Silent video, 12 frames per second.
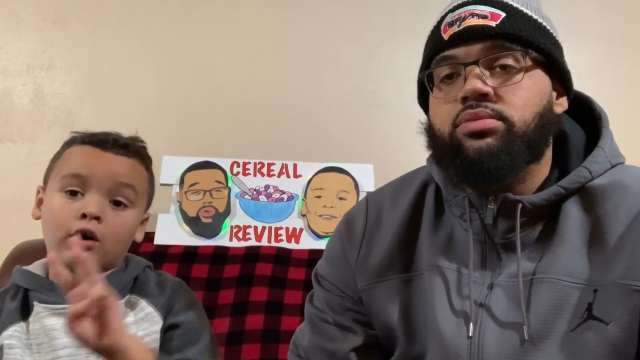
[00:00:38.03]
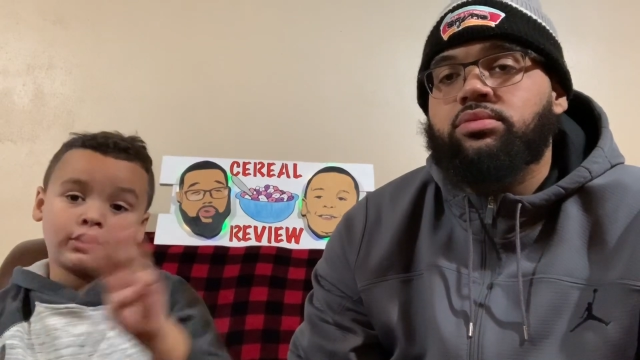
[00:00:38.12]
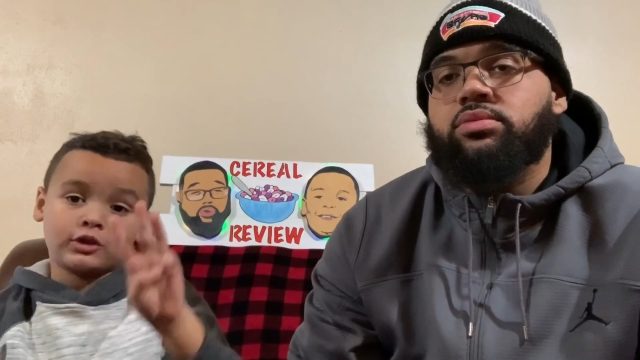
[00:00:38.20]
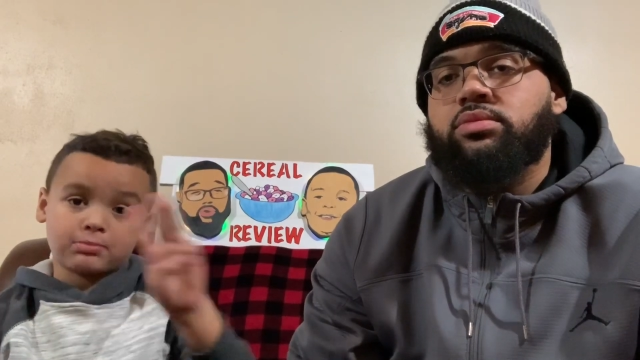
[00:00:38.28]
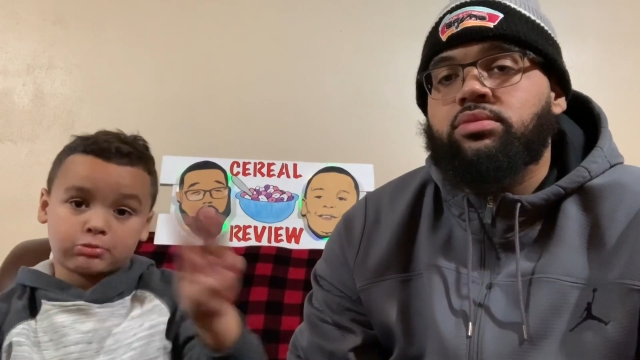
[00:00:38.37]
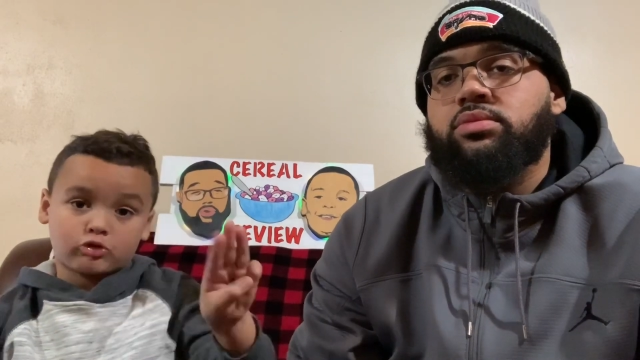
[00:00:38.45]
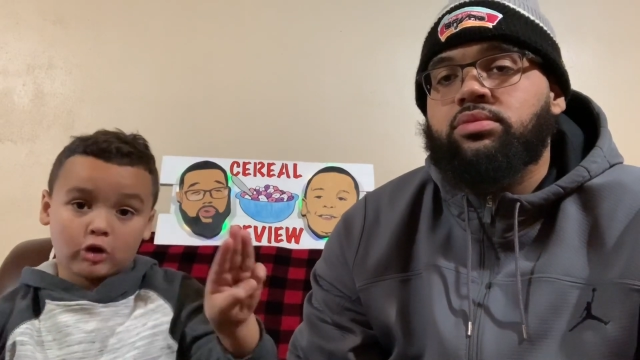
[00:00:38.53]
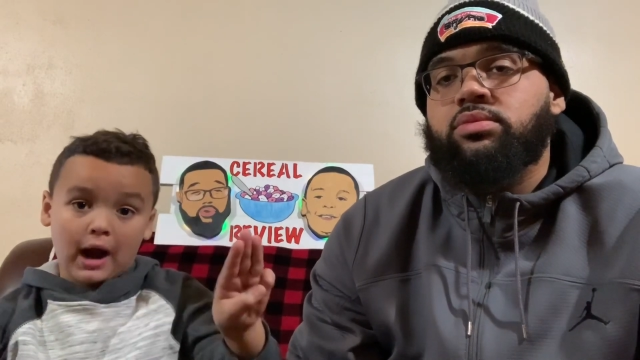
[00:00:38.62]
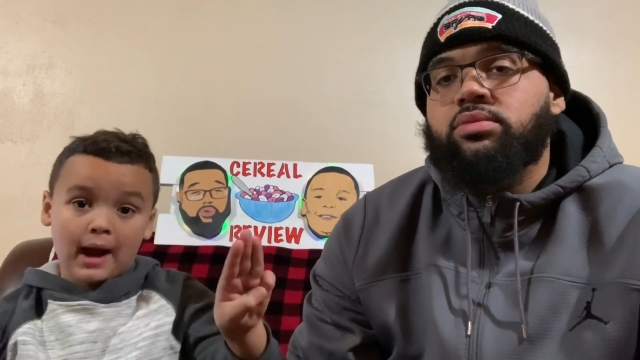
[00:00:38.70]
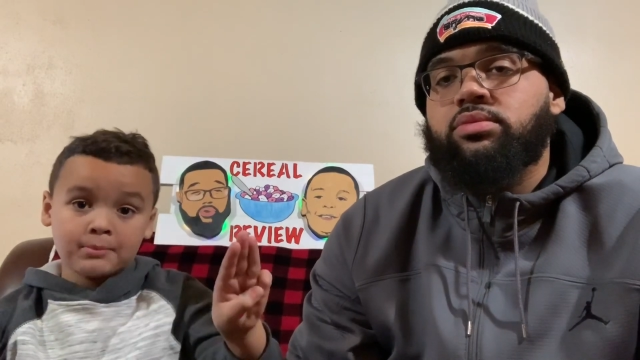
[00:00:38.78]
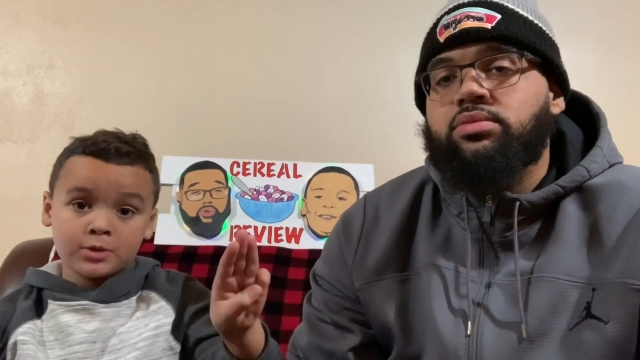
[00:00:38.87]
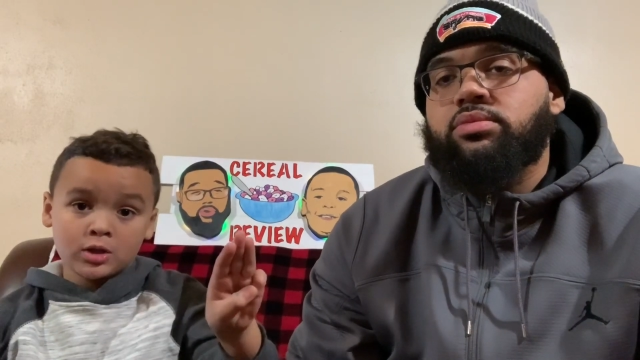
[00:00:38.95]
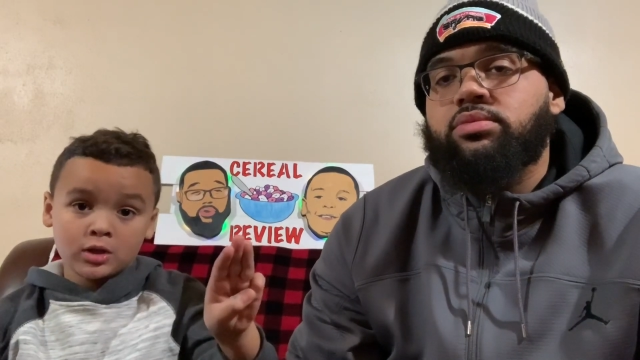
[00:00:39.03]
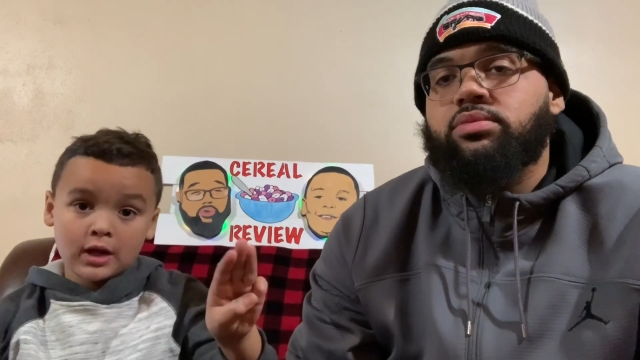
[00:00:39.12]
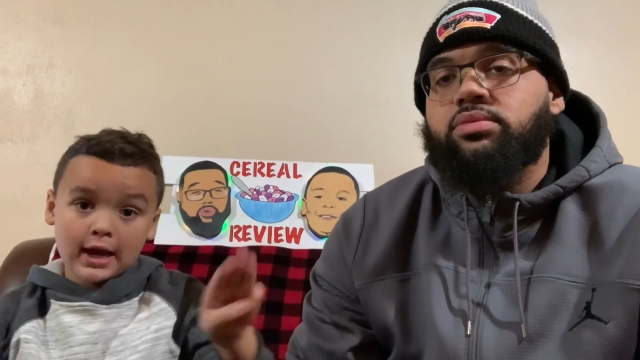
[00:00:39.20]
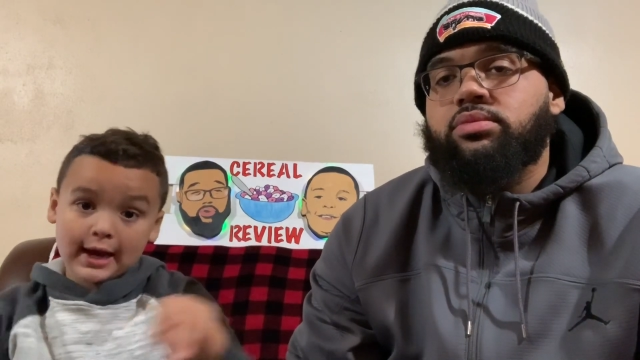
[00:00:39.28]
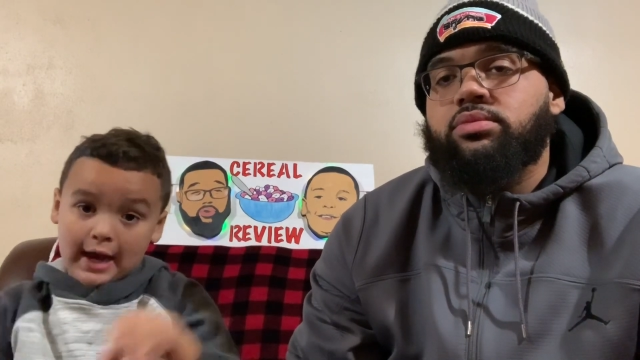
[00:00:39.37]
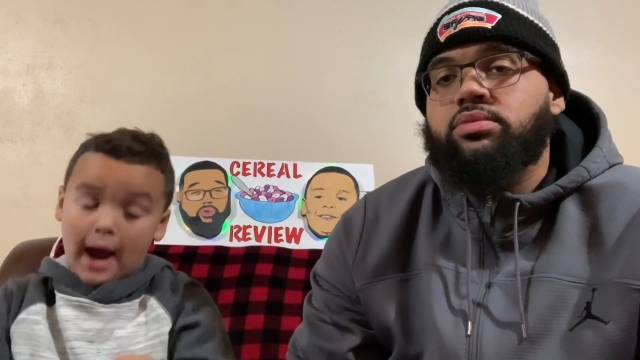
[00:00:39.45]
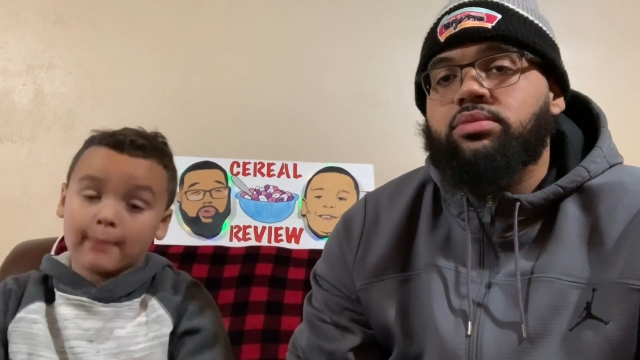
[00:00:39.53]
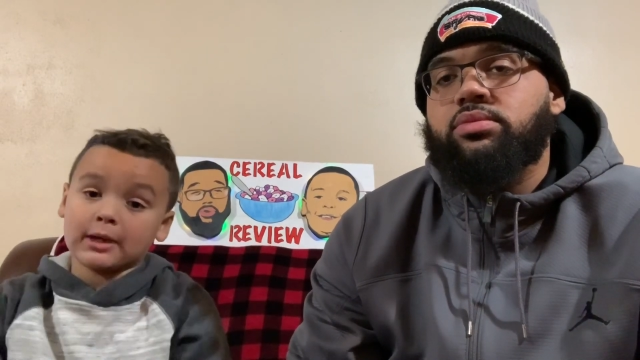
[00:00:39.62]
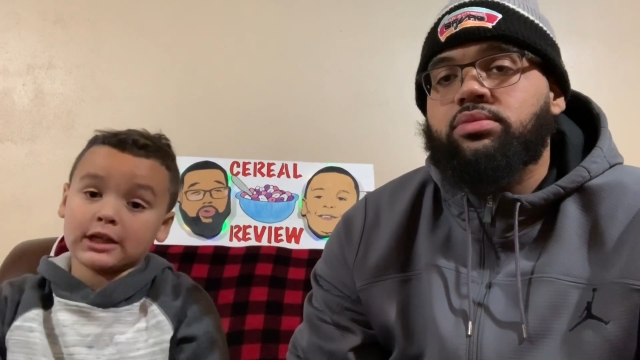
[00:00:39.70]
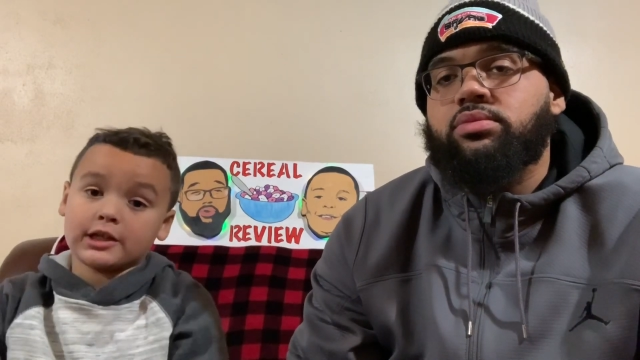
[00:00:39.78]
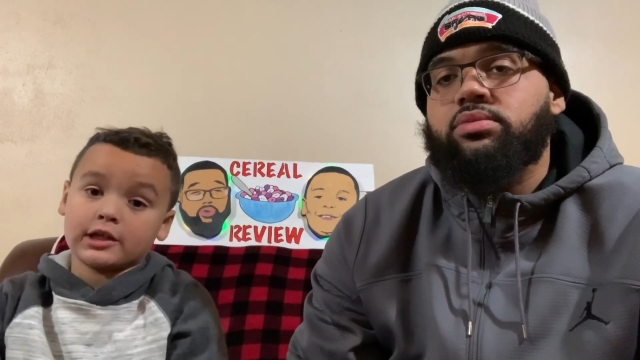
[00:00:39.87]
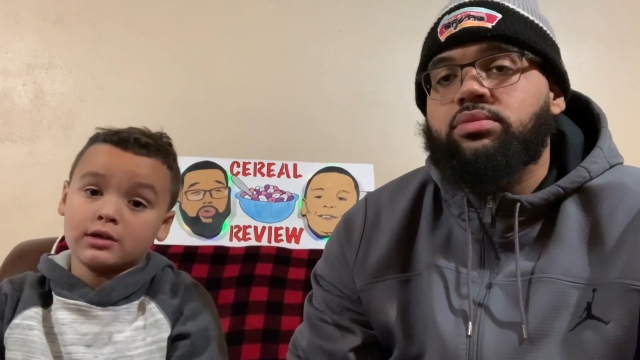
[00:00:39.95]
Speaker 1: and subscribed and
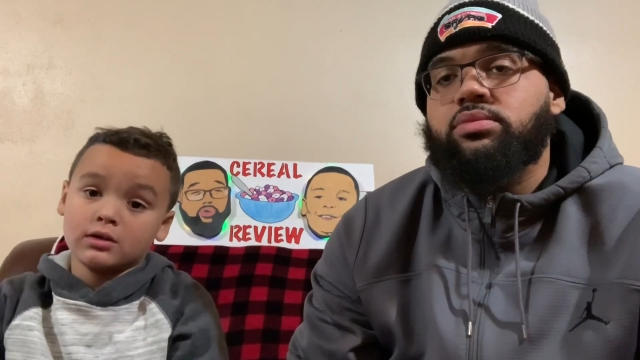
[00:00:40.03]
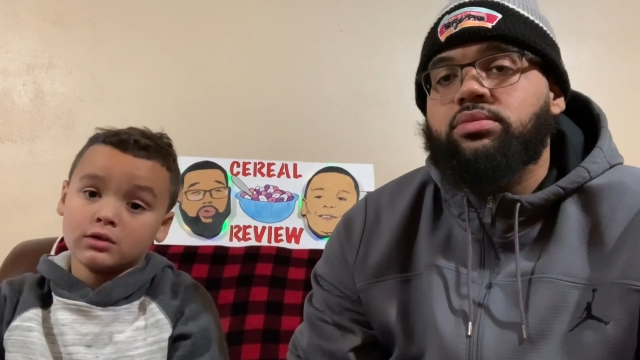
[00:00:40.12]
commented.